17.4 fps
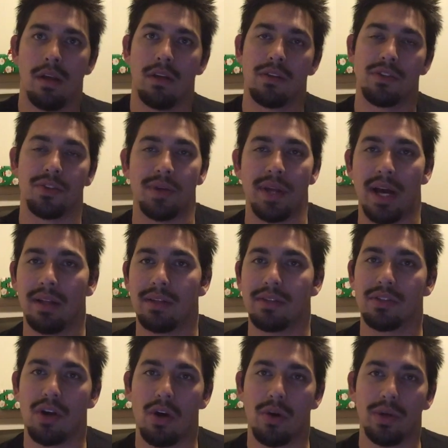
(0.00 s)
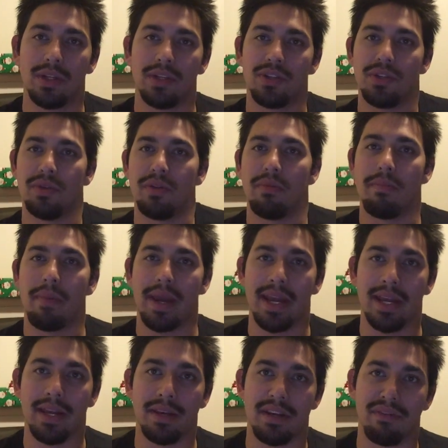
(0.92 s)
So now let's go into the
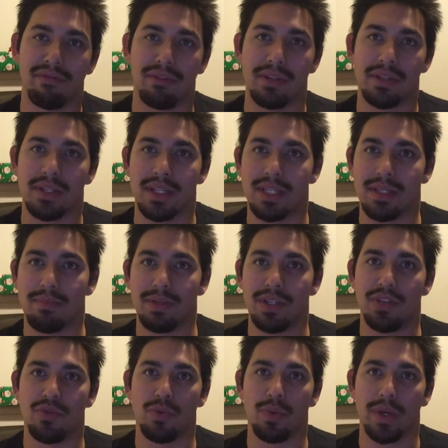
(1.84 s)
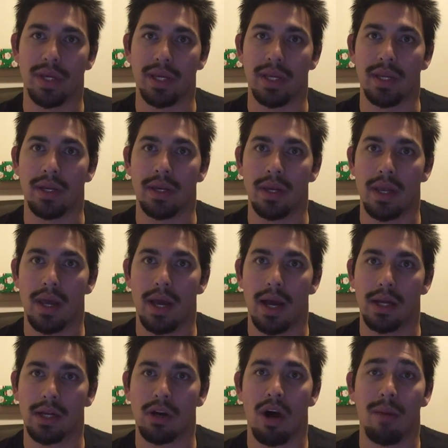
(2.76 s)
main differences between
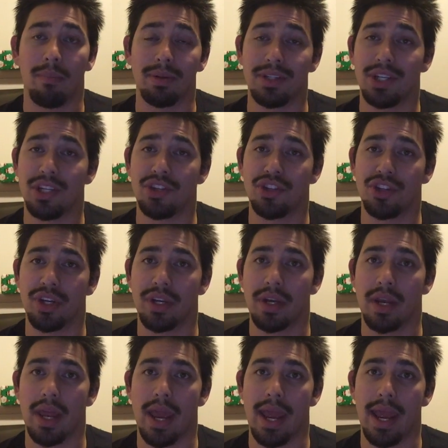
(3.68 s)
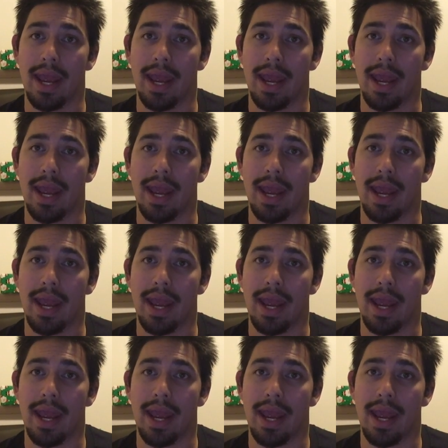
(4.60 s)
competition